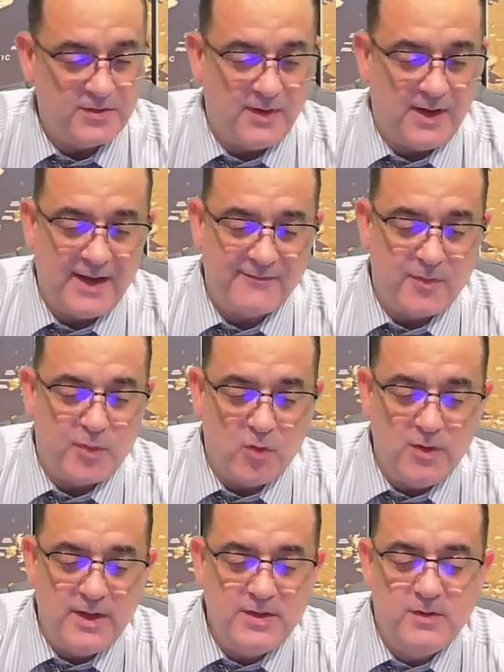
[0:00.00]
I have
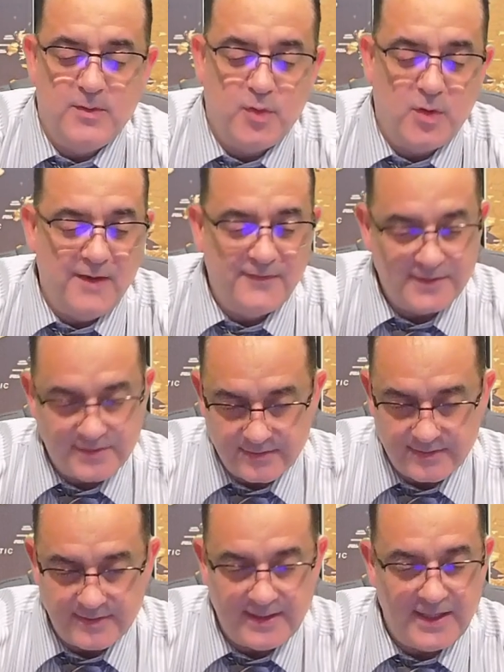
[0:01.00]
appointed you a prophet to
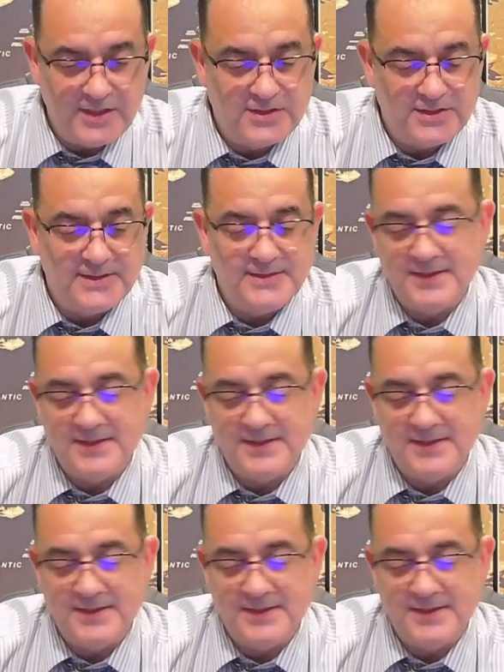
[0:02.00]
the nations."